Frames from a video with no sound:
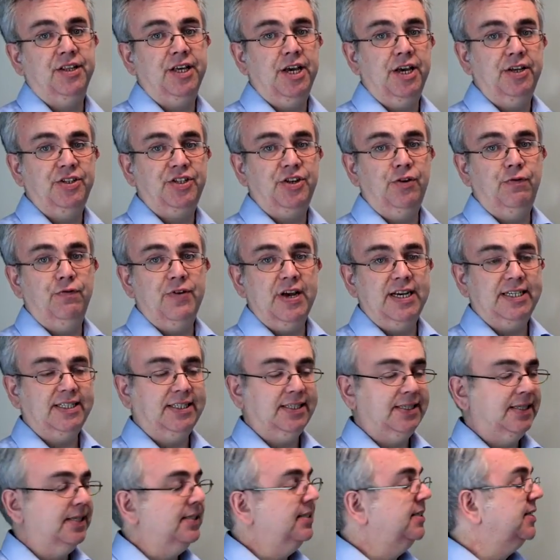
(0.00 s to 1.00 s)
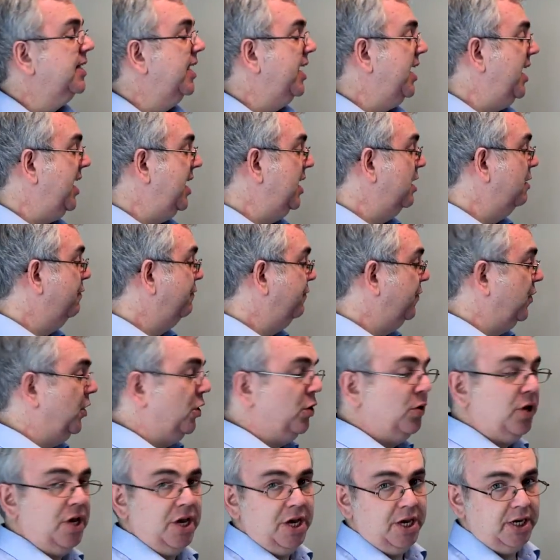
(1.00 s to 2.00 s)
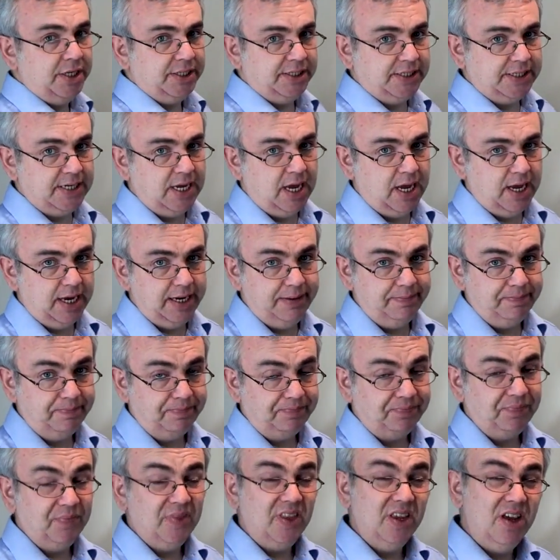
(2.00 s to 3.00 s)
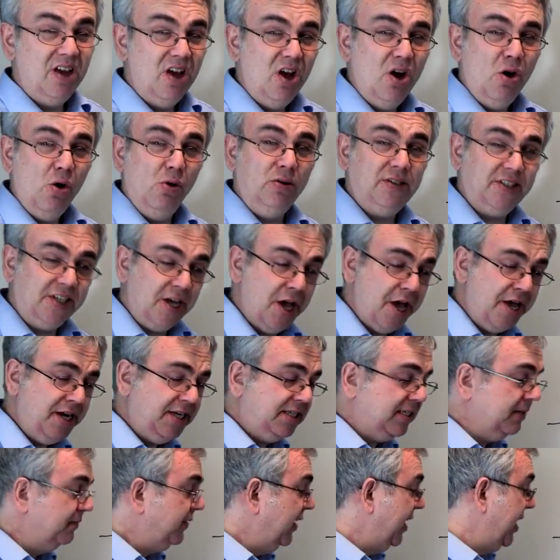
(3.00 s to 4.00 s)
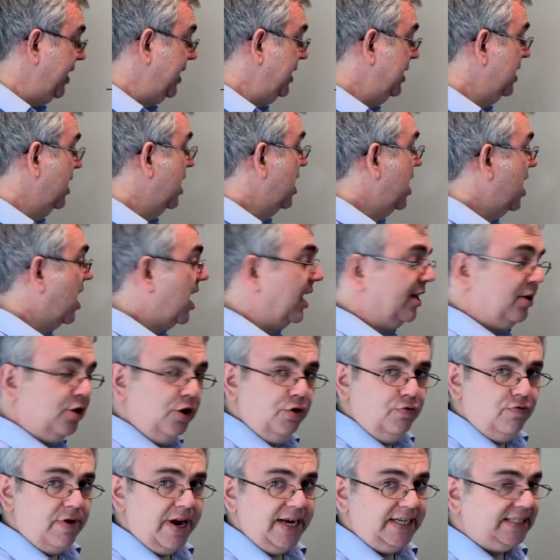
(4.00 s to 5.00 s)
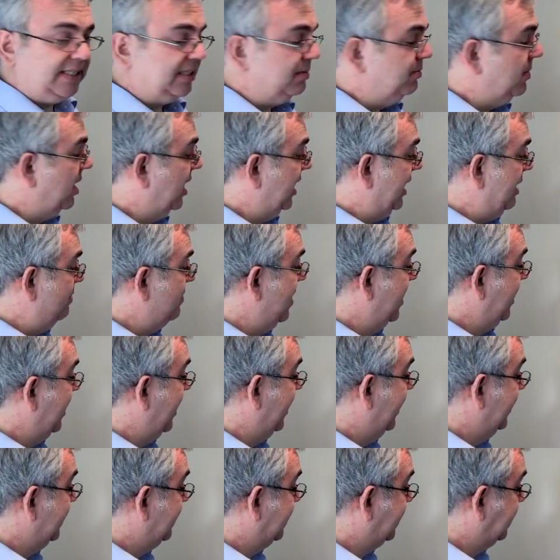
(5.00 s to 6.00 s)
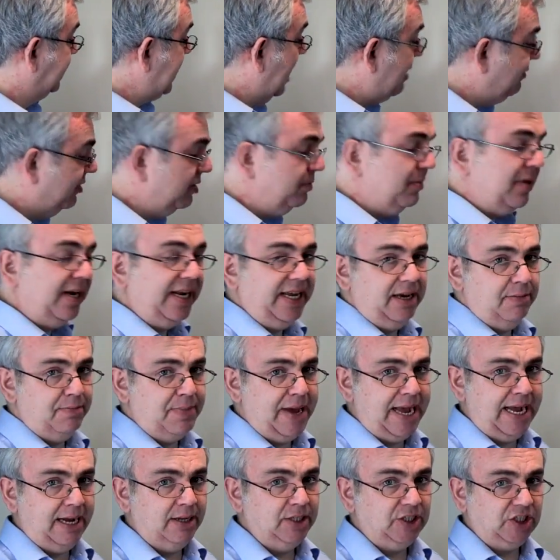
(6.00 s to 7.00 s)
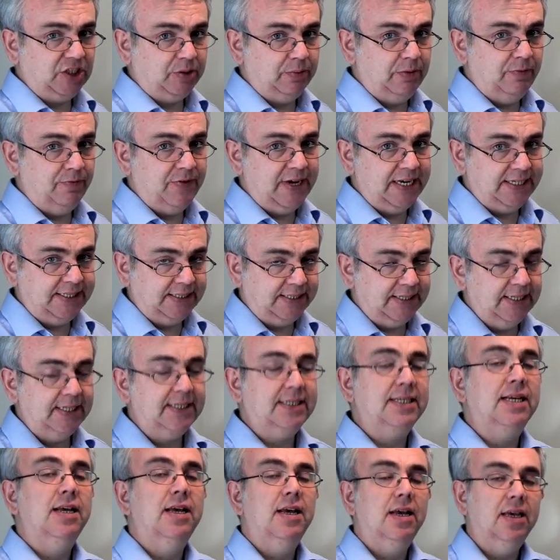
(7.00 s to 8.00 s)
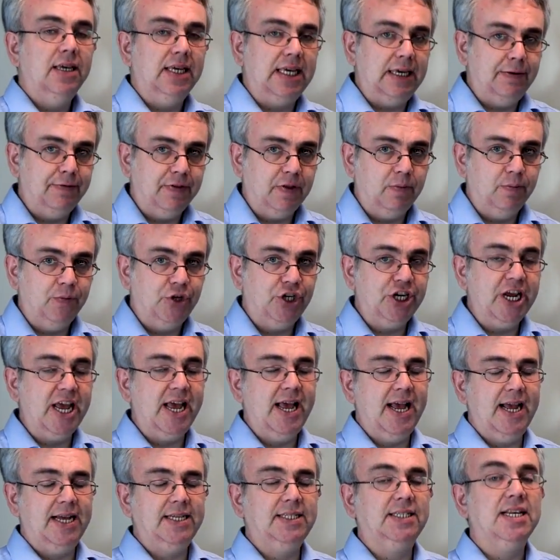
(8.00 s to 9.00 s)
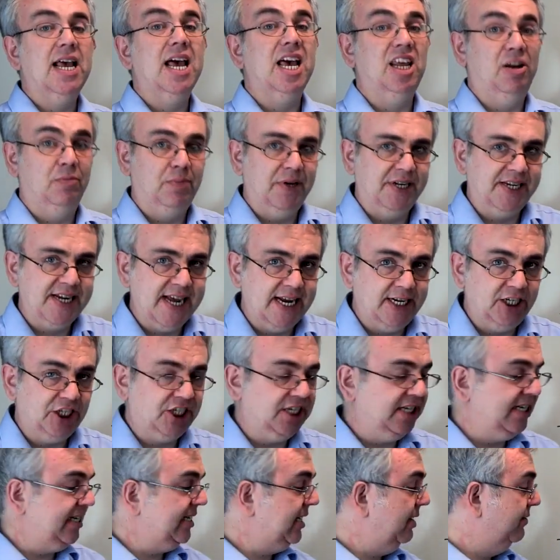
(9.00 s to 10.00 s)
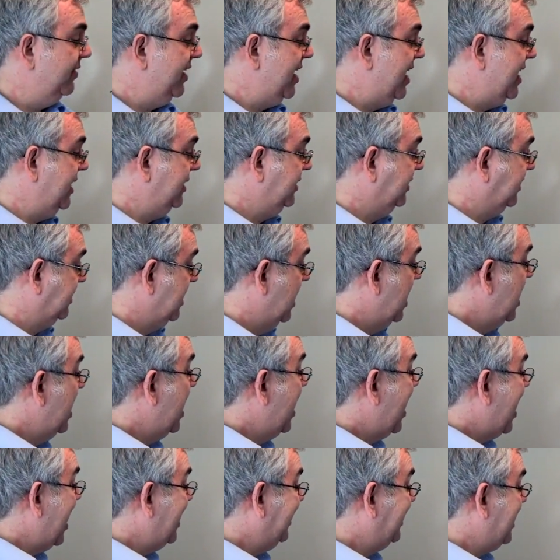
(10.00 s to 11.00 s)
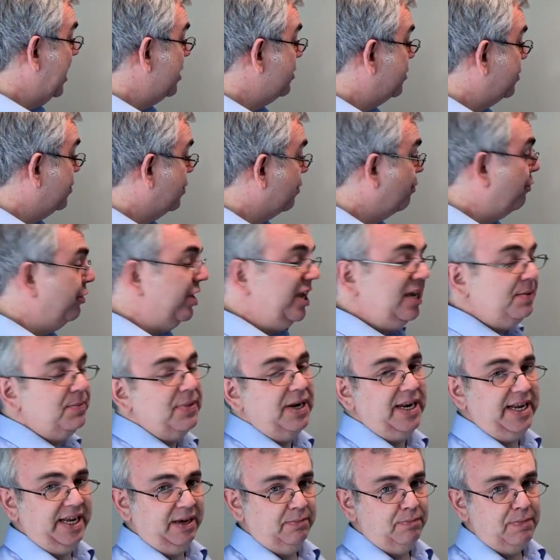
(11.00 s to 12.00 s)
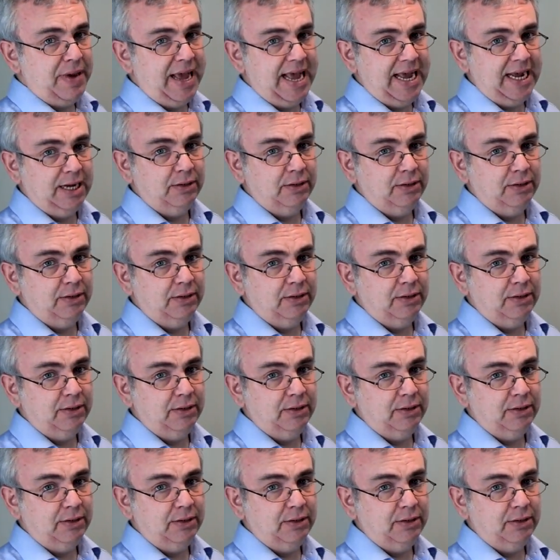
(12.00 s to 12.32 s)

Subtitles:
to those investors in a few years' time. Alternatively, I could raise the money by getting £7 million from investors, give them shares and potentially dividends, and get £3 million